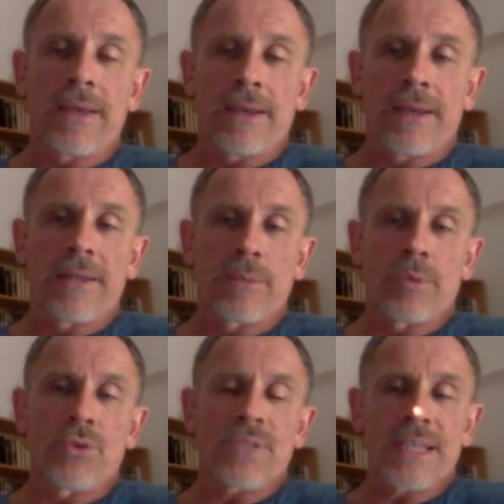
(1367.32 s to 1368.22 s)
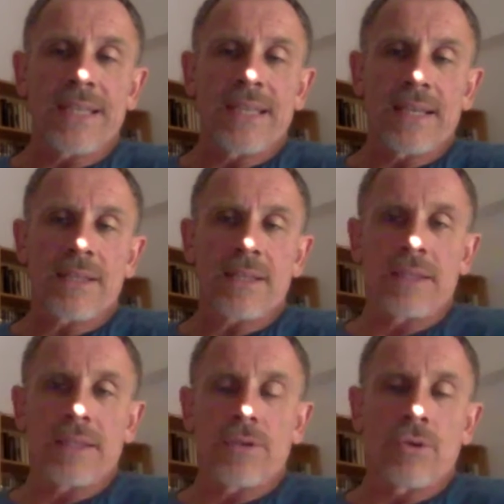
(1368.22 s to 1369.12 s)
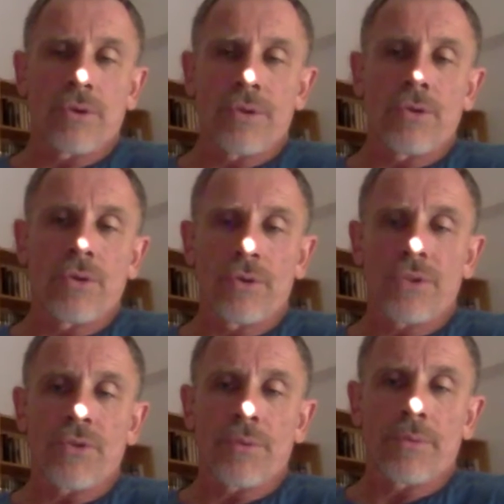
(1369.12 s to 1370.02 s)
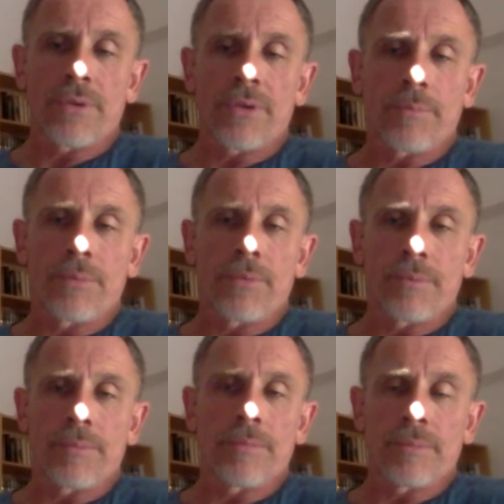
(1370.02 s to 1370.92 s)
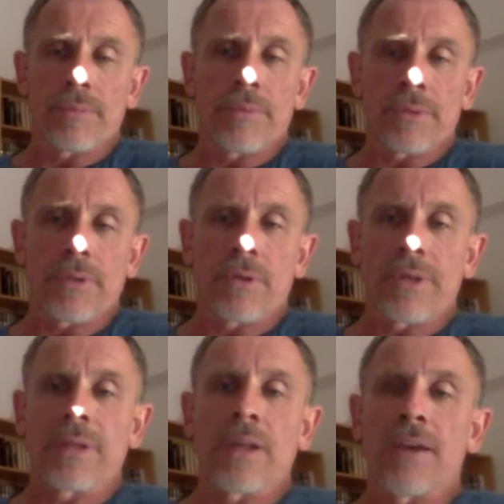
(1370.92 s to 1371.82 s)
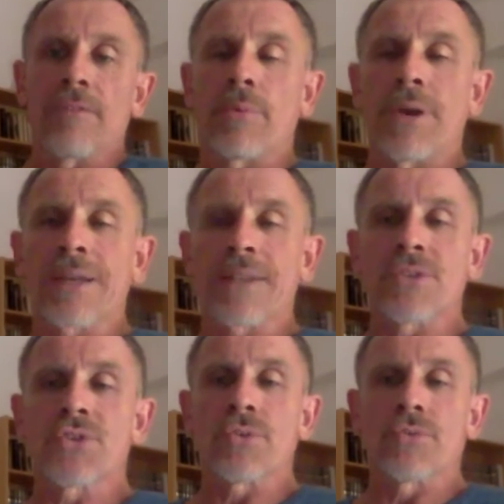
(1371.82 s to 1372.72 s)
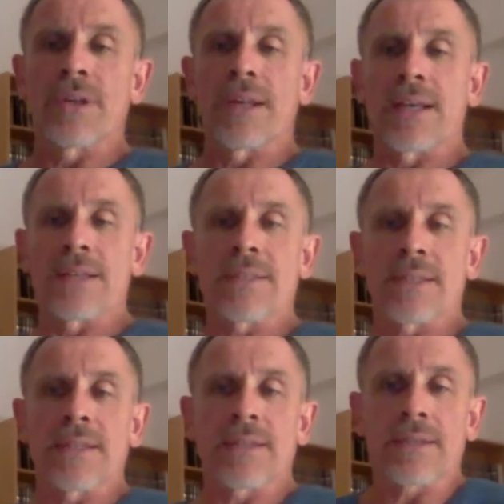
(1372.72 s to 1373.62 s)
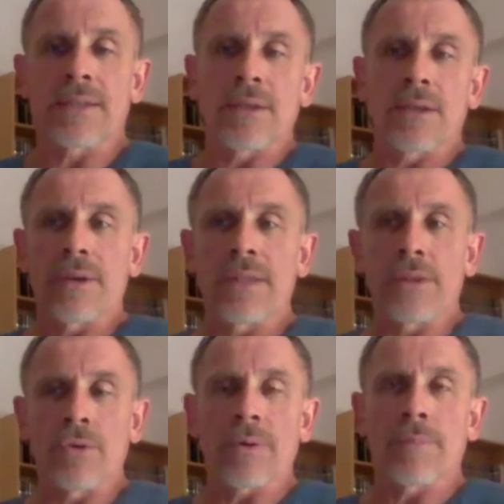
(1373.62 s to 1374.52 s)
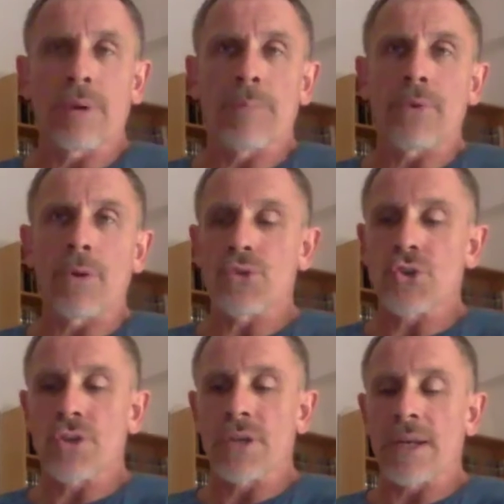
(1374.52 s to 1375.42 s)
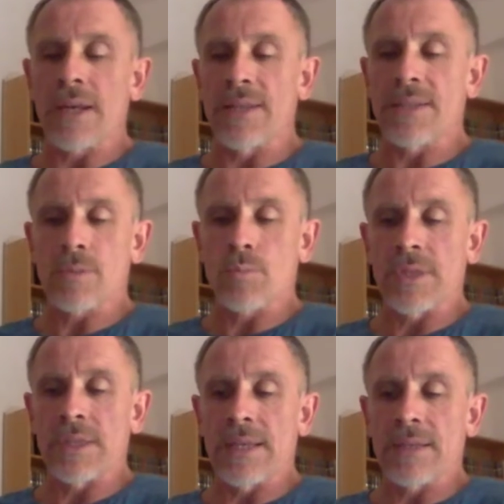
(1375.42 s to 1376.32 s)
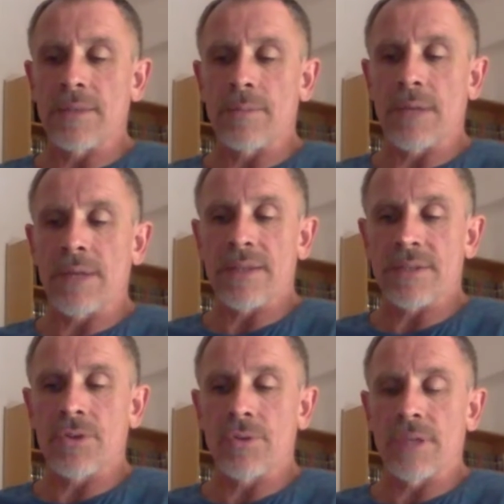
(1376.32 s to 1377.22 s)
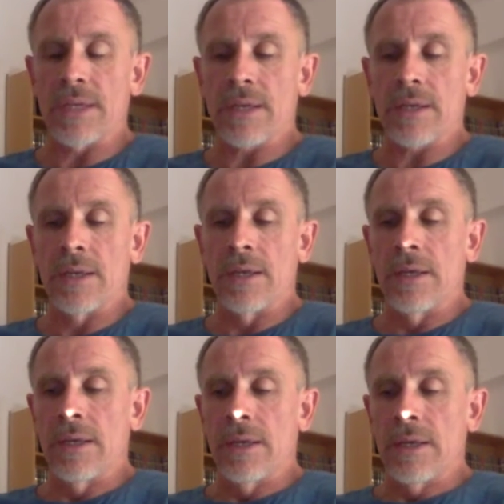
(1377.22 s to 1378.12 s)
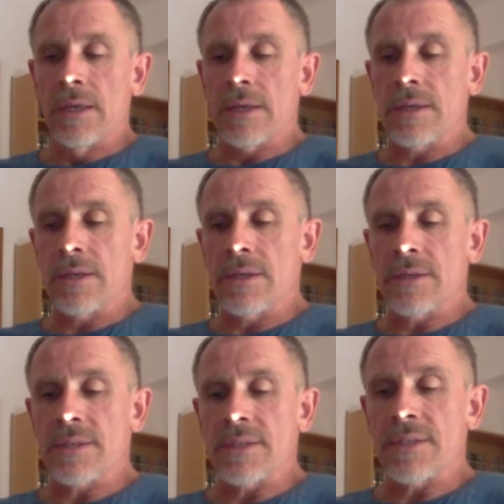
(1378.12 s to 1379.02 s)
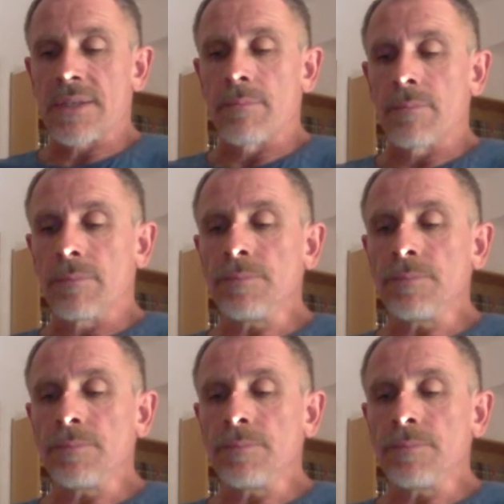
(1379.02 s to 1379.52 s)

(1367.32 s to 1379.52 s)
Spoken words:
And when you see that in your therapy, in life practice, you realize that, when you approach clients with that in mind as a unique system.